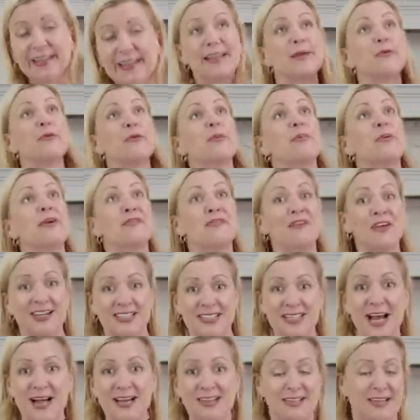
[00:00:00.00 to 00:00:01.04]
They would be
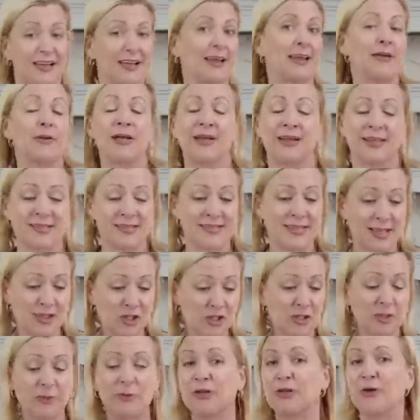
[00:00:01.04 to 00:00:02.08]
fantastic. It
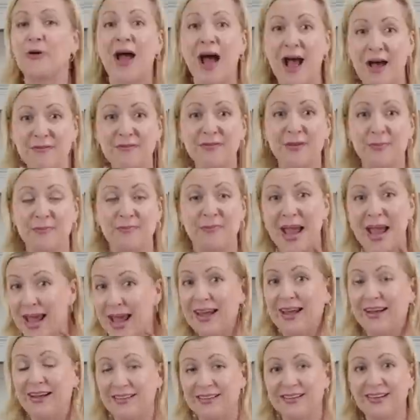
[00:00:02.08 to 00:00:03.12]
essentially, when you have them
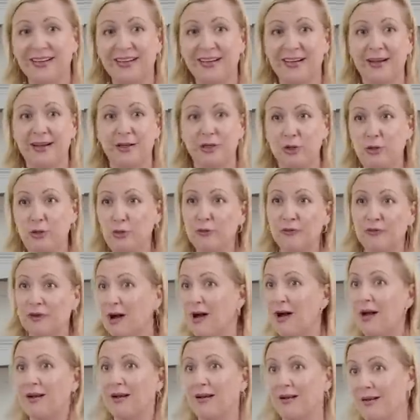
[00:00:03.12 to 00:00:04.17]
made, you've
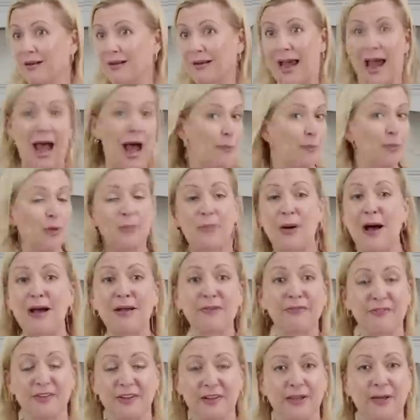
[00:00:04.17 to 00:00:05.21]
got apple
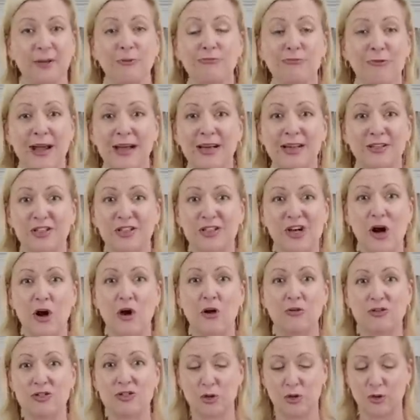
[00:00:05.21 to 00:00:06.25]
pie filling ready to
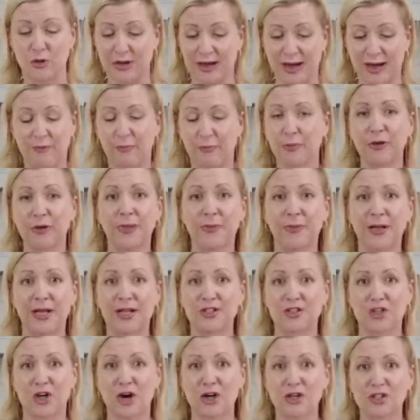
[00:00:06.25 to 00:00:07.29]
go. So you could have
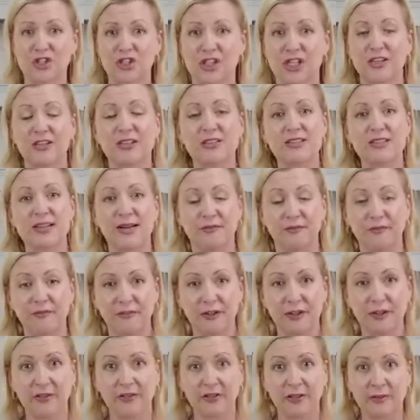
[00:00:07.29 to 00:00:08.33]
pre-baked tart shells and
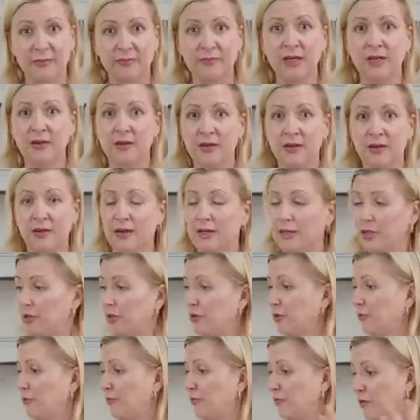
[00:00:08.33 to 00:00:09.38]
fill them.
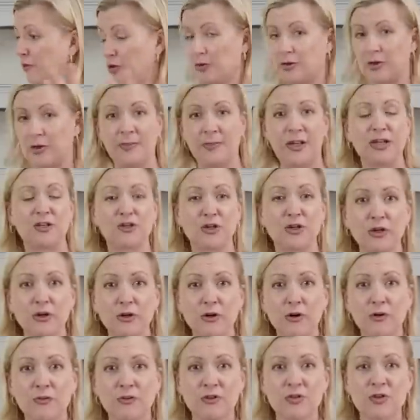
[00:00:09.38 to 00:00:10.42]
You could make
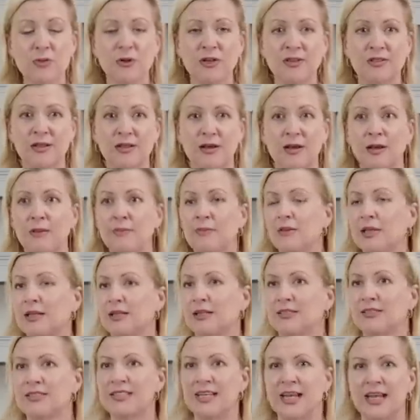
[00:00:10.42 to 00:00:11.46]
turnovers with them,
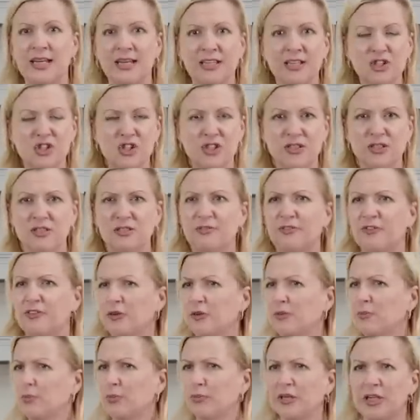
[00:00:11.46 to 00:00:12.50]
little danishes,
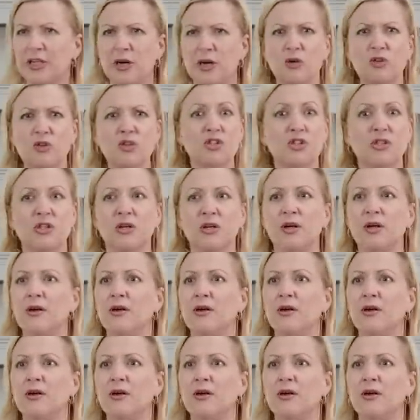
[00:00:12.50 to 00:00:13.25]
filled brioche.